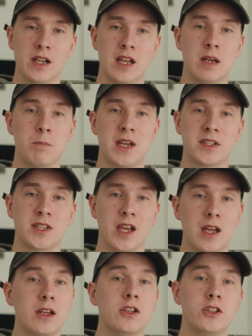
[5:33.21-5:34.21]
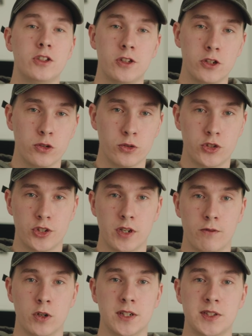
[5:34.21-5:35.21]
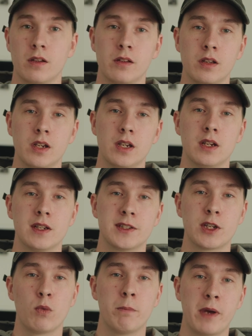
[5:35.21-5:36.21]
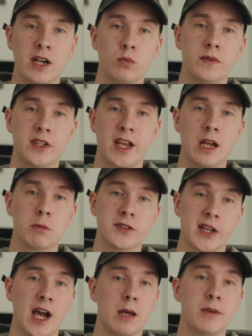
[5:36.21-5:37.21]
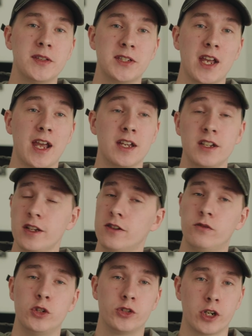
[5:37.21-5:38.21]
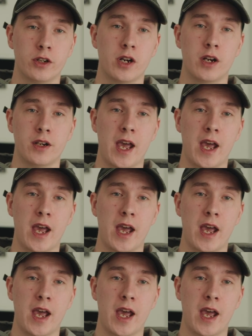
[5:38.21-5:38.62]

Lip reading: it makes a huge difference. So when paired with the camera's IBIS, and if you turn on